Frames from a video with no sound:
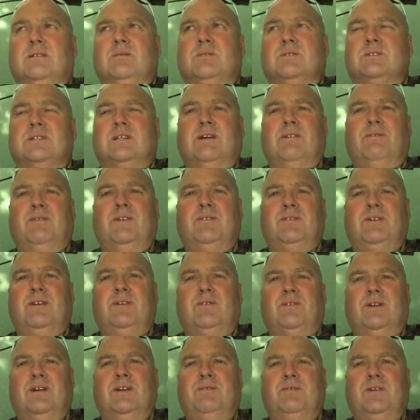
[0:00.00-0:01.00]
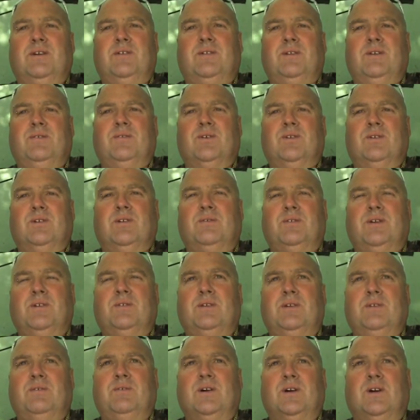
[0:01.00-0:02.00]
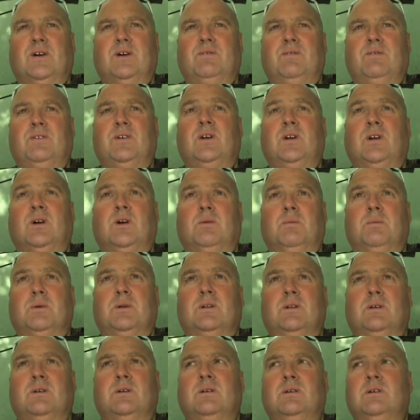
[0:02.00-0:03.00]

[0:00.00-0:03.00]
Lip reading: Was it 53 or 54 and 55 common?